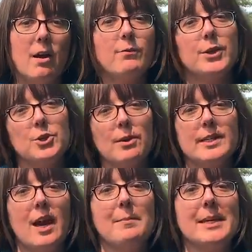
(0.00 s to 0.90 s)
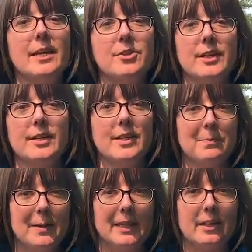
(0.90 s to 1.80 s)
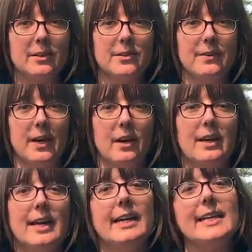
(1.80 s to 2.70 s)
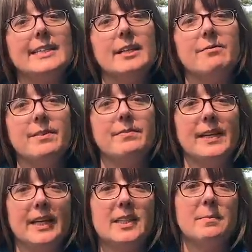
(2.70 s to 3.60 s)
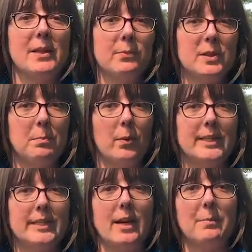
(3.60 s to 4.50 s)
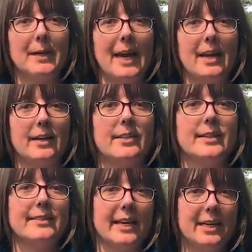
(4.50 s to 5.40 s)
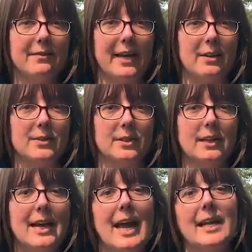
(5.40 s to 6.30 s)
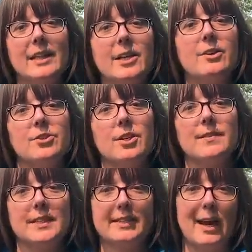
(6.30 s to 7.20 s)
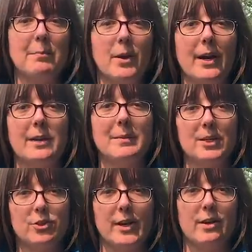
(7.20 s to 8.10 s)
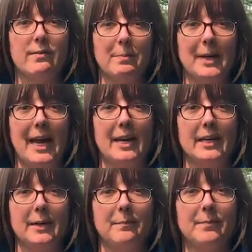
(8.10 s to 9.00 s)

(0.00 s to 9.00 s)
For a short time, he entered into the political sphere. In 1815, Smith was appointed to Upper Canada's Executive Council, and he later served as a temporary administrator of Upper Canada.